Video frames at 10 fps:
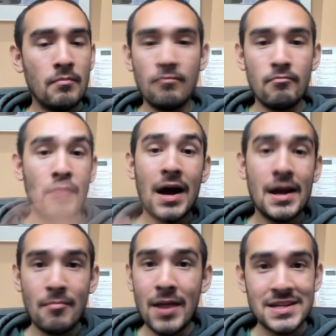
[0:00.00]

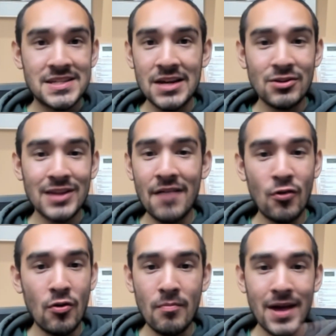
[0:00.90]
my skill
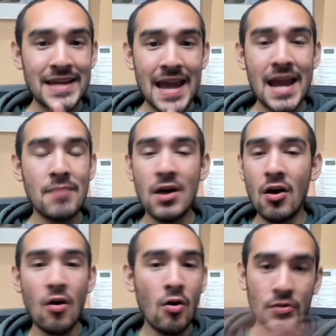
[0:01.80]
level, my game,
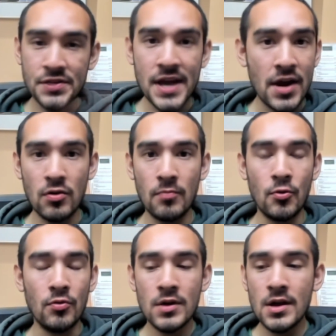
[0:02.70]
all
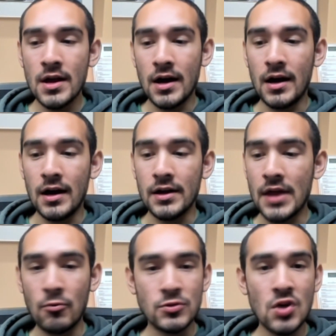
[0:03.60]
terrible.
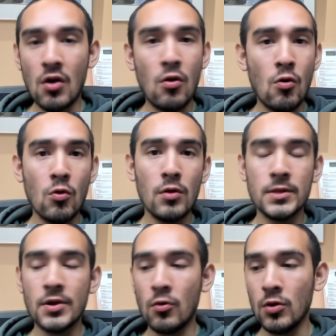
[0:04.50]
That was all
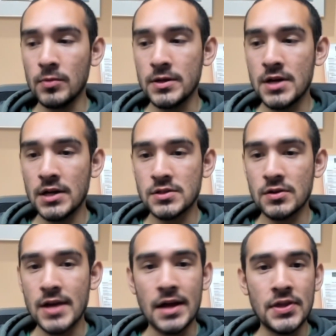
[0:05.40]
horribly, horribly done. So
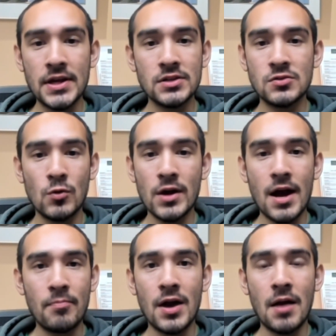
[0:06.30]
yeah, things were
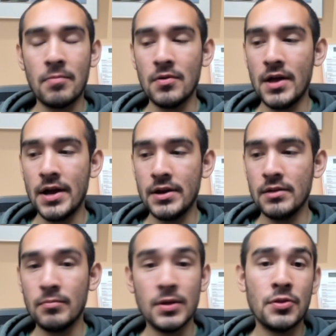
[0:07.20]
not proper
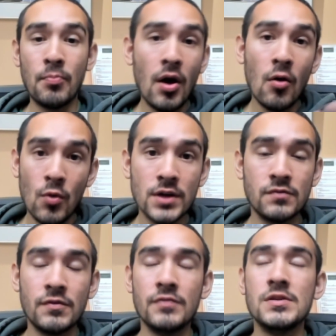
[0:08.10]
then. But the ball was
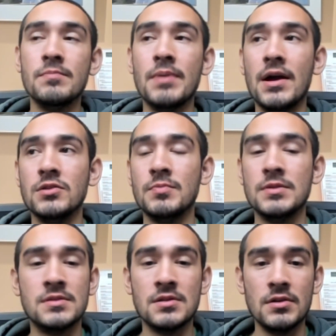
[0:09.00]
15 pounds,
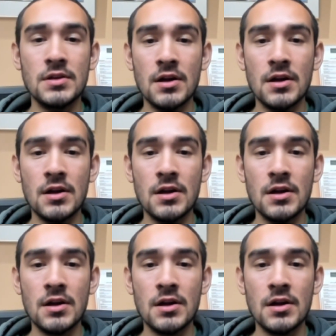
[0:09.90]
but still,